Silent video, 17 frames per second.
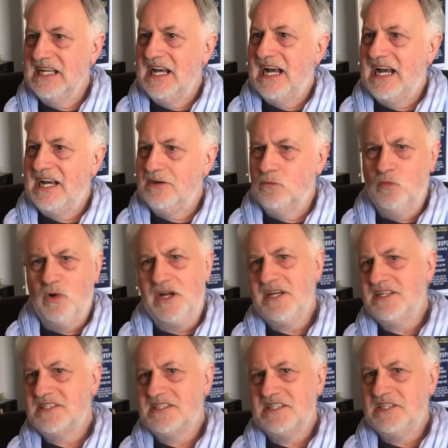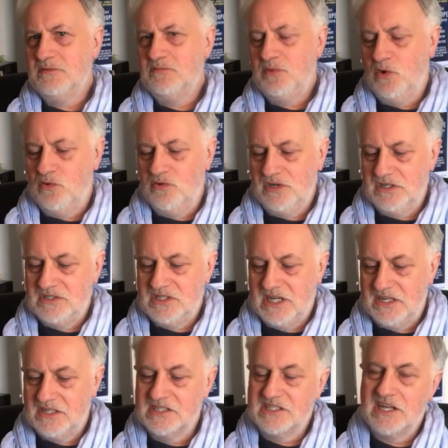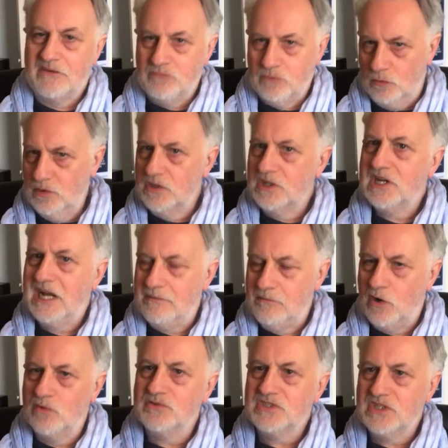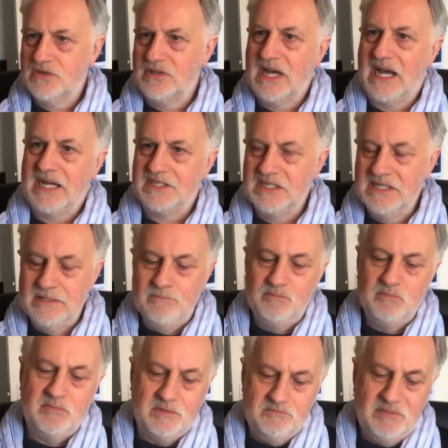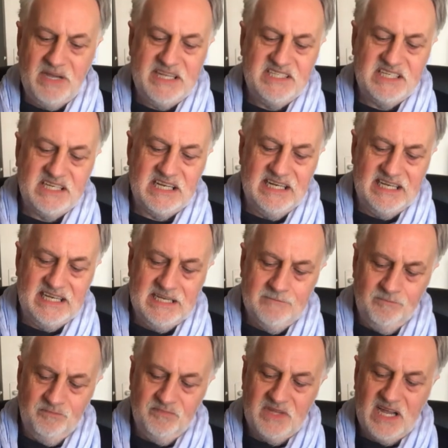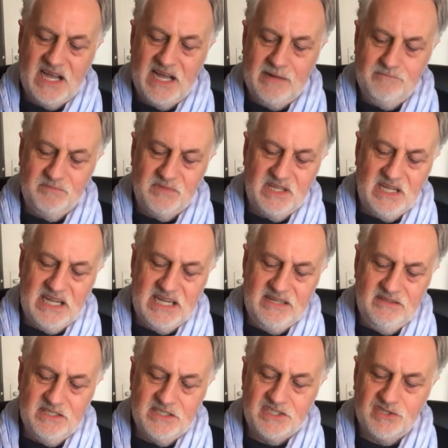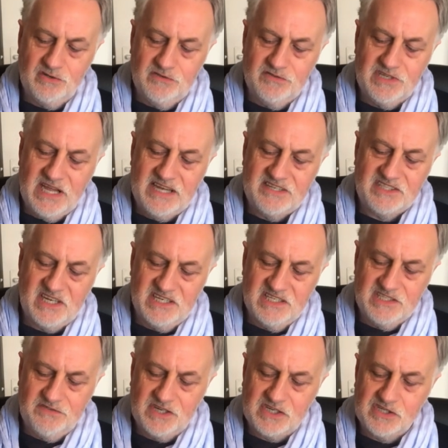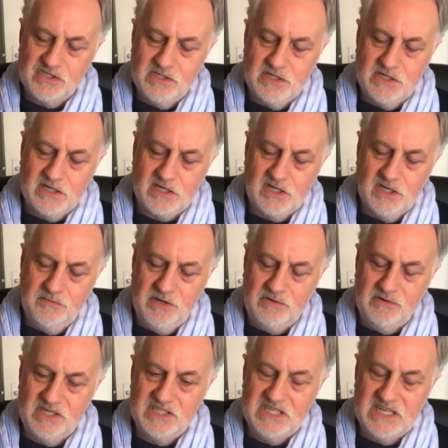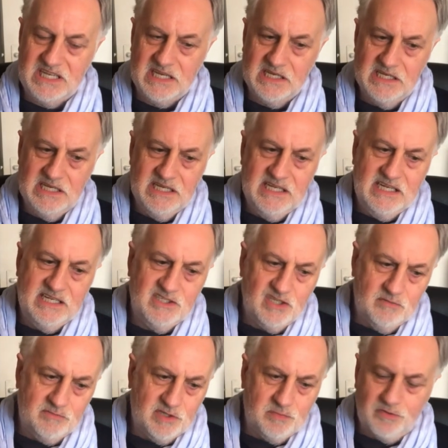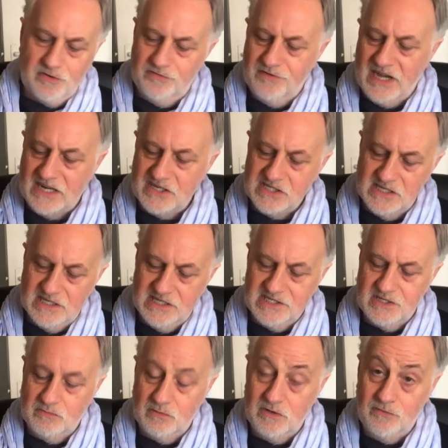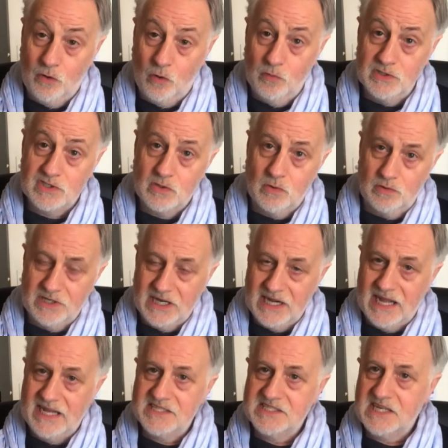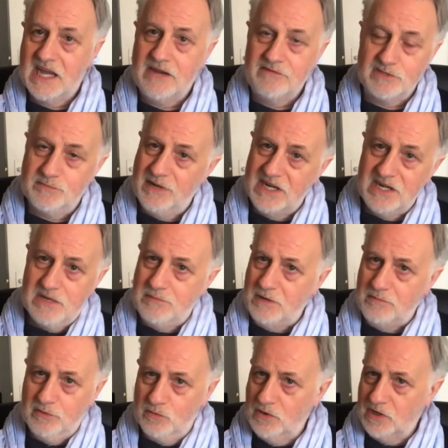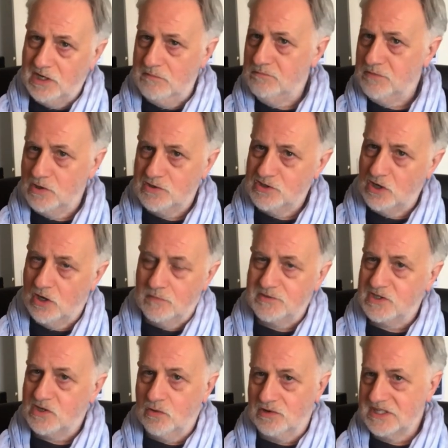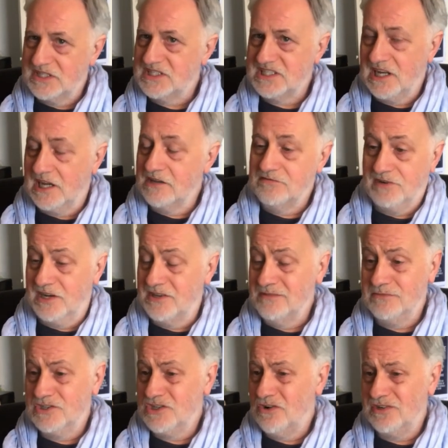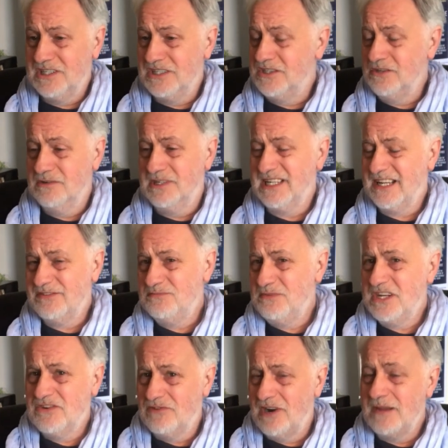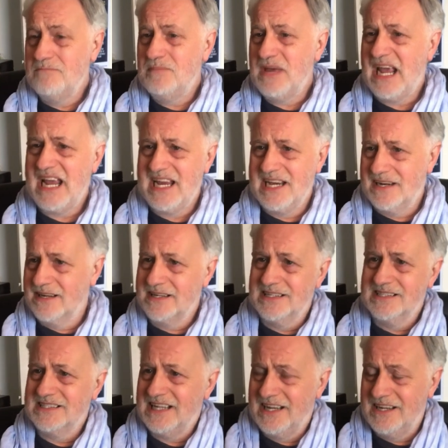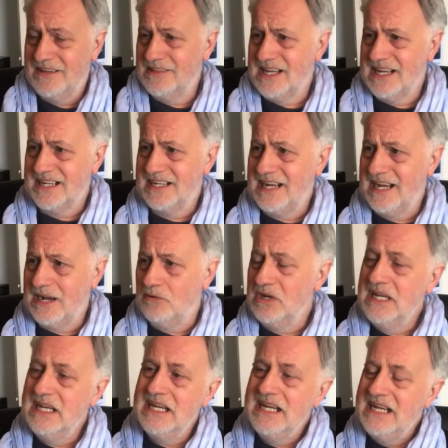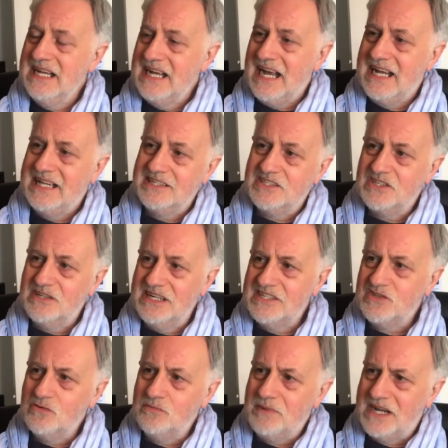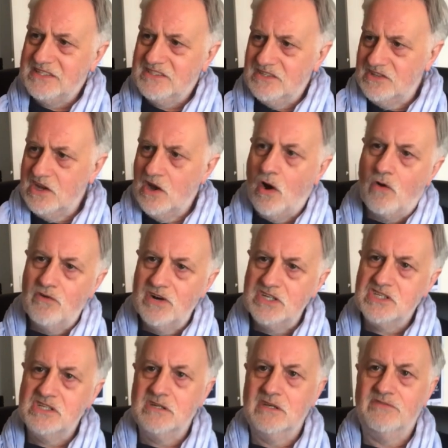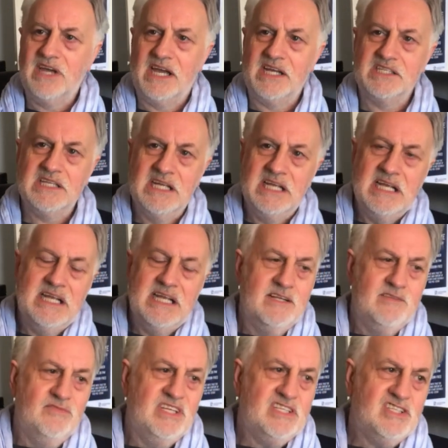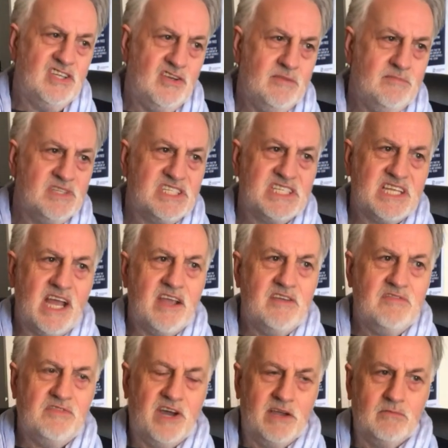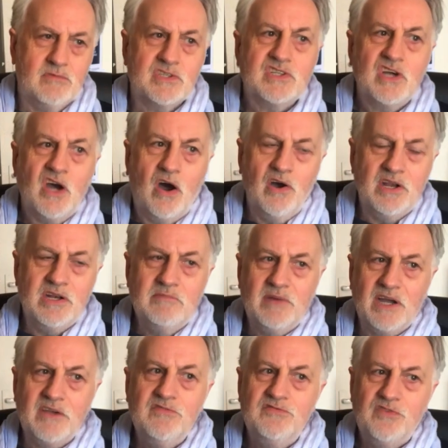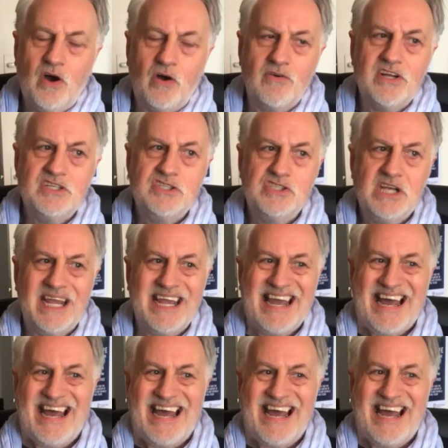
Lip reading: And why is this important, you say to yourself? Well, we'll come on to that. But basically, in the sort of science fiction community, in terms of professionalism, we've always called it SF. There's plenty of people who work in bookshops call it sci-fi. The majority do it. It gives me great pain, I can tell you that now. And so let's go back to the origin of it. The term sci-fi was coined by Forrest J.